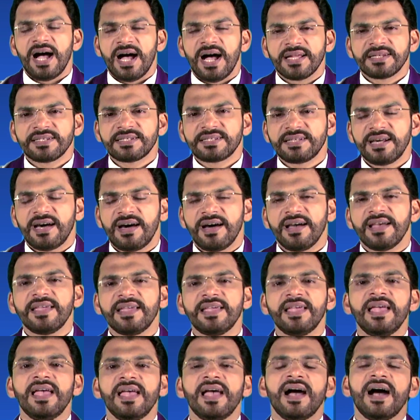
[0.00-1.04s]

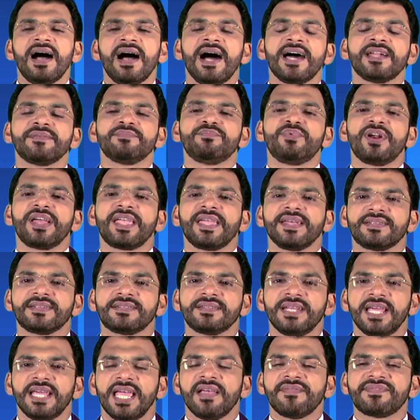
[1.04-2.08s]
Untie and bring
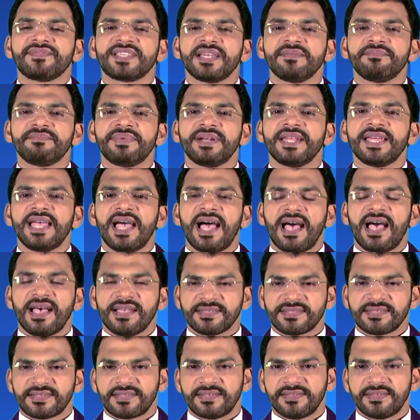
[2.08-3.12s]
it. If somebody
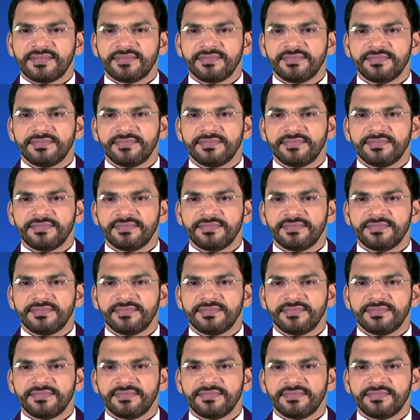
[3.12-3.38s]
asks,